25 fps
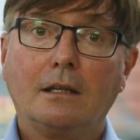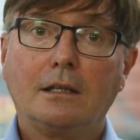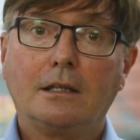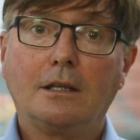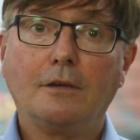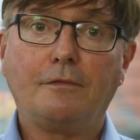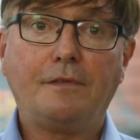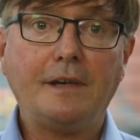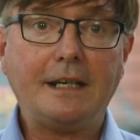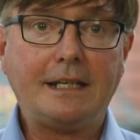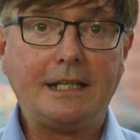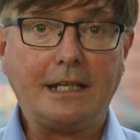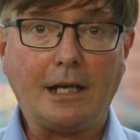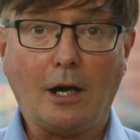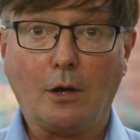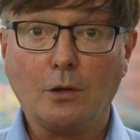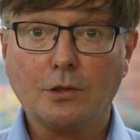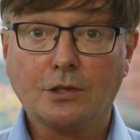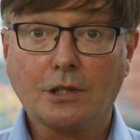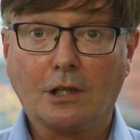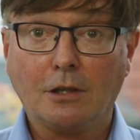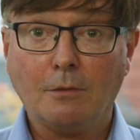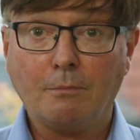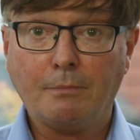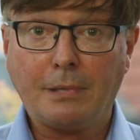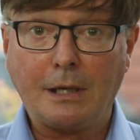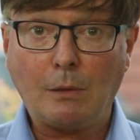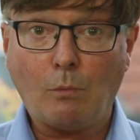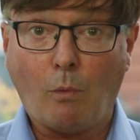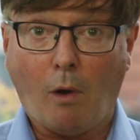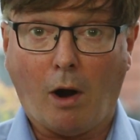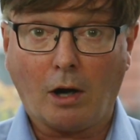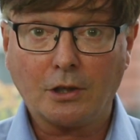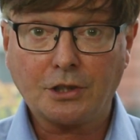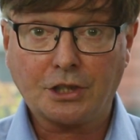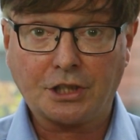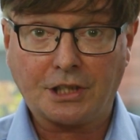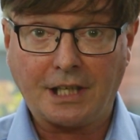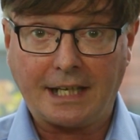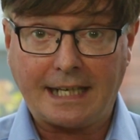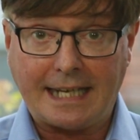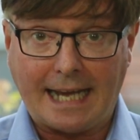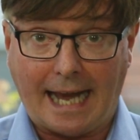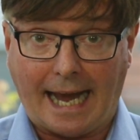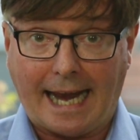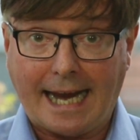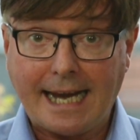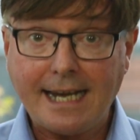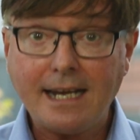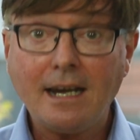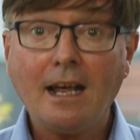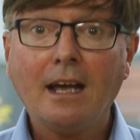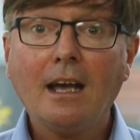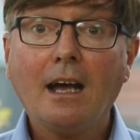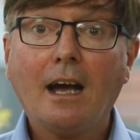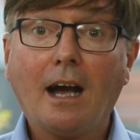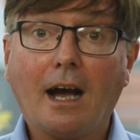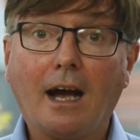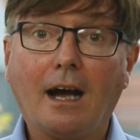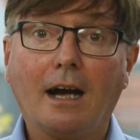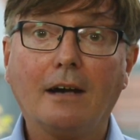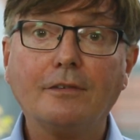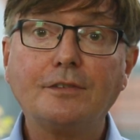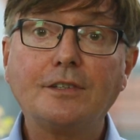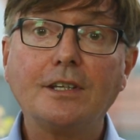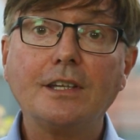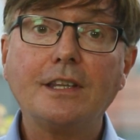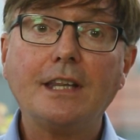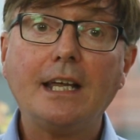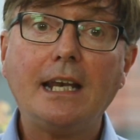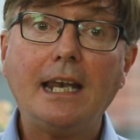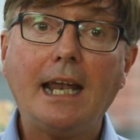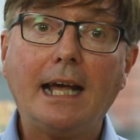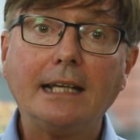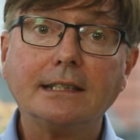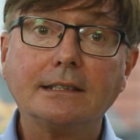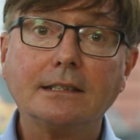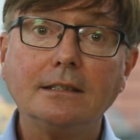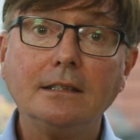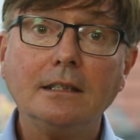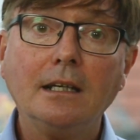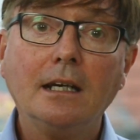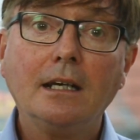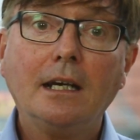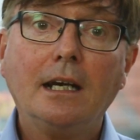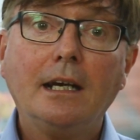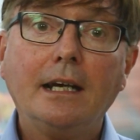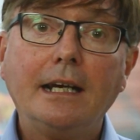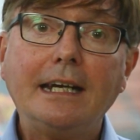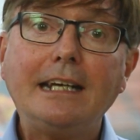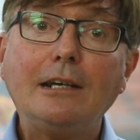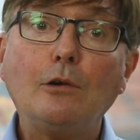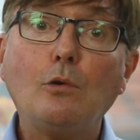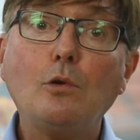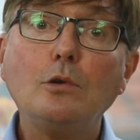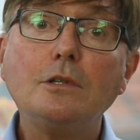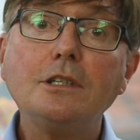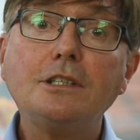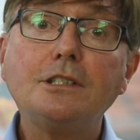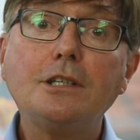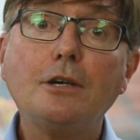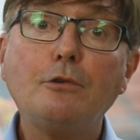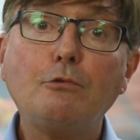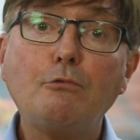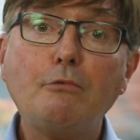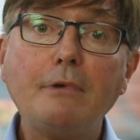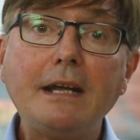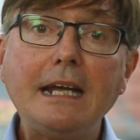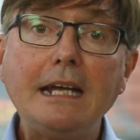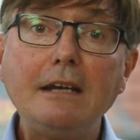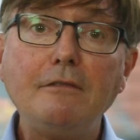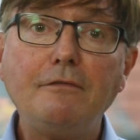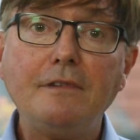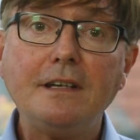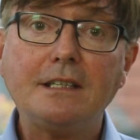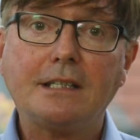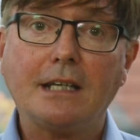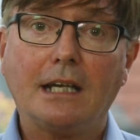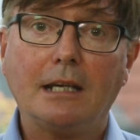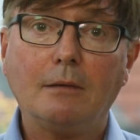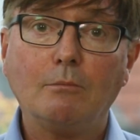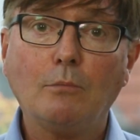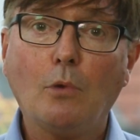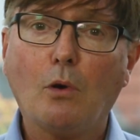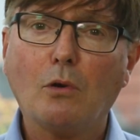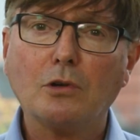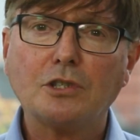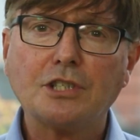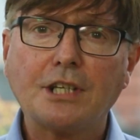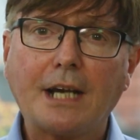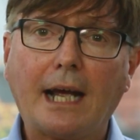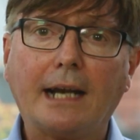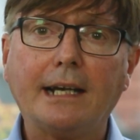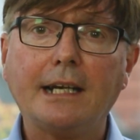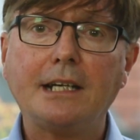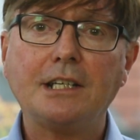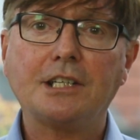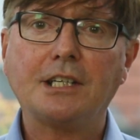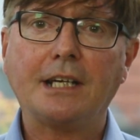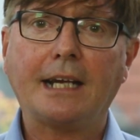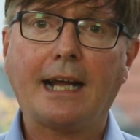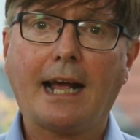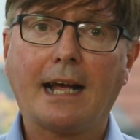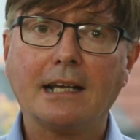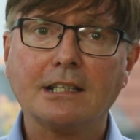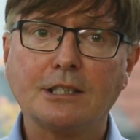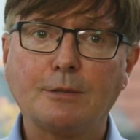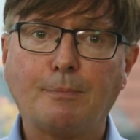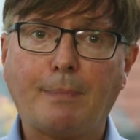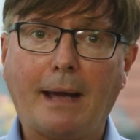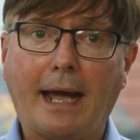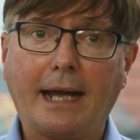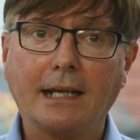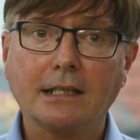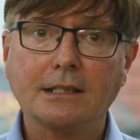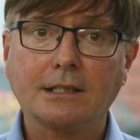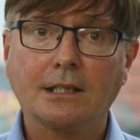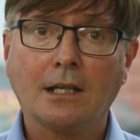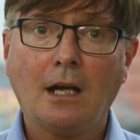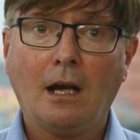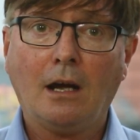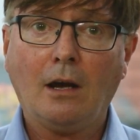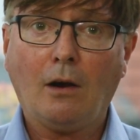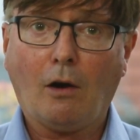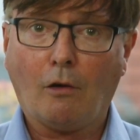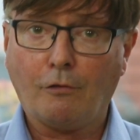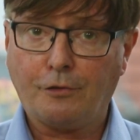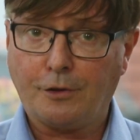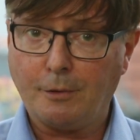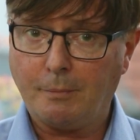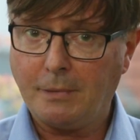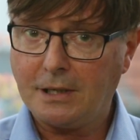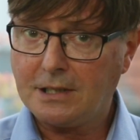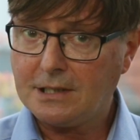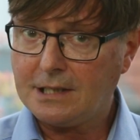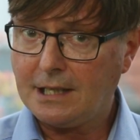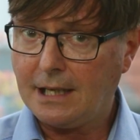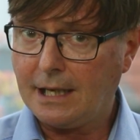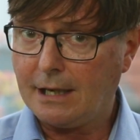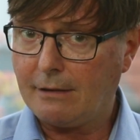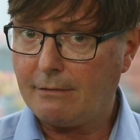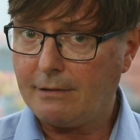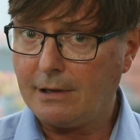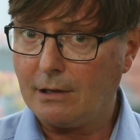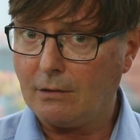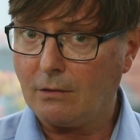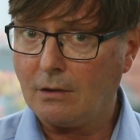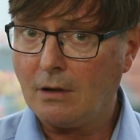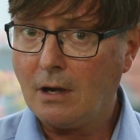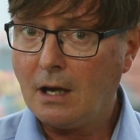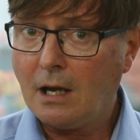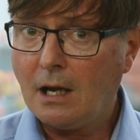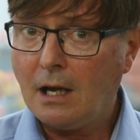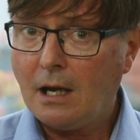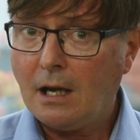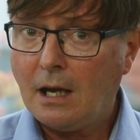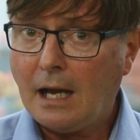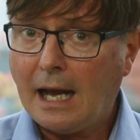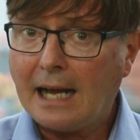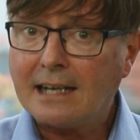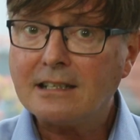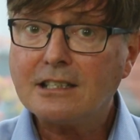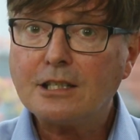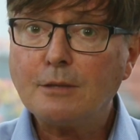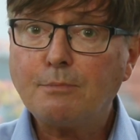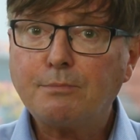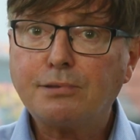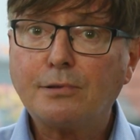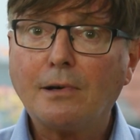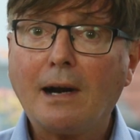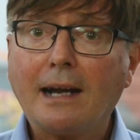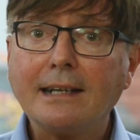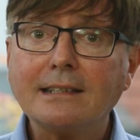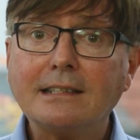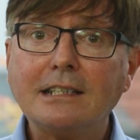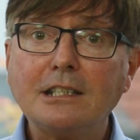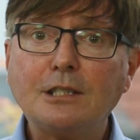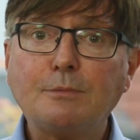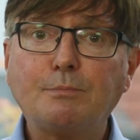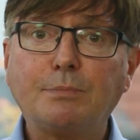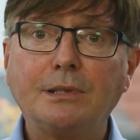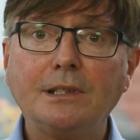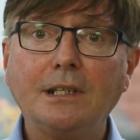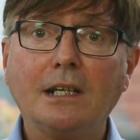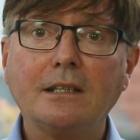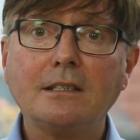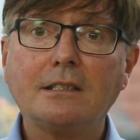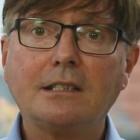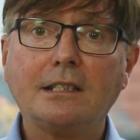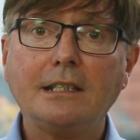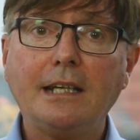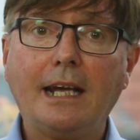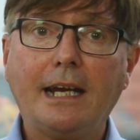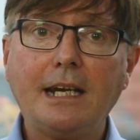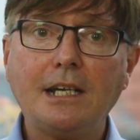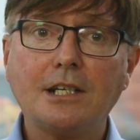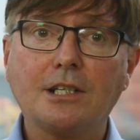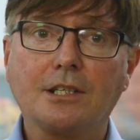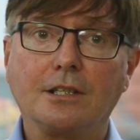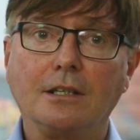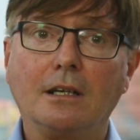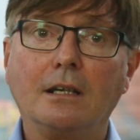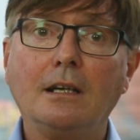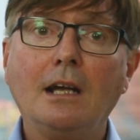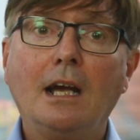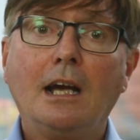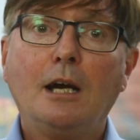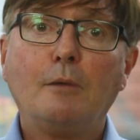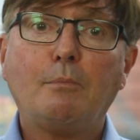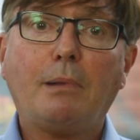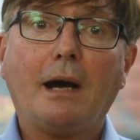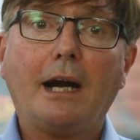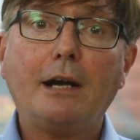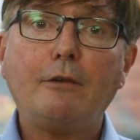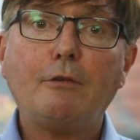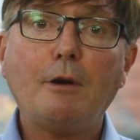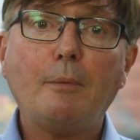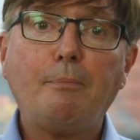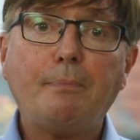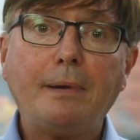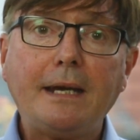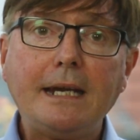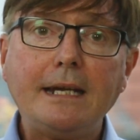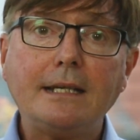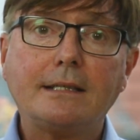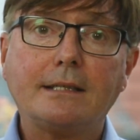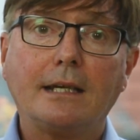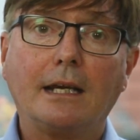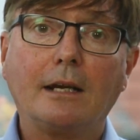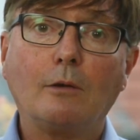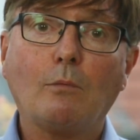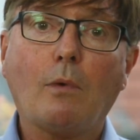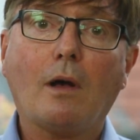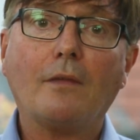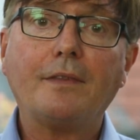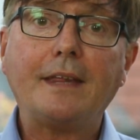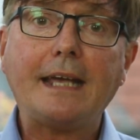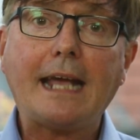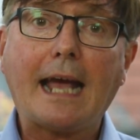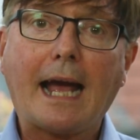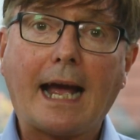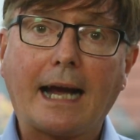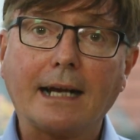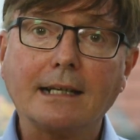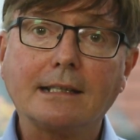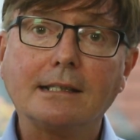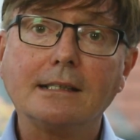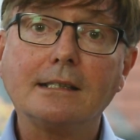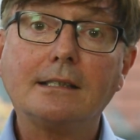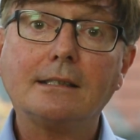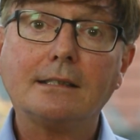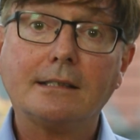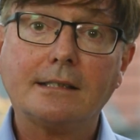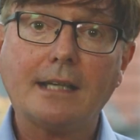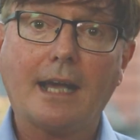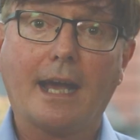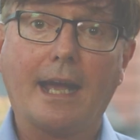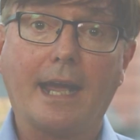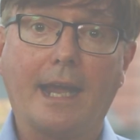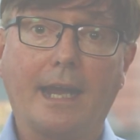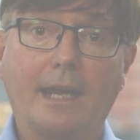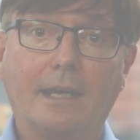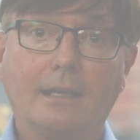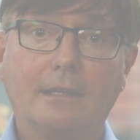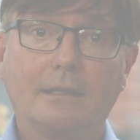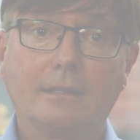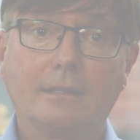The videos can be watched again after the lesson in order to revisit more challenging aspects of the material and to practice pronunciation by repeating what the actors say.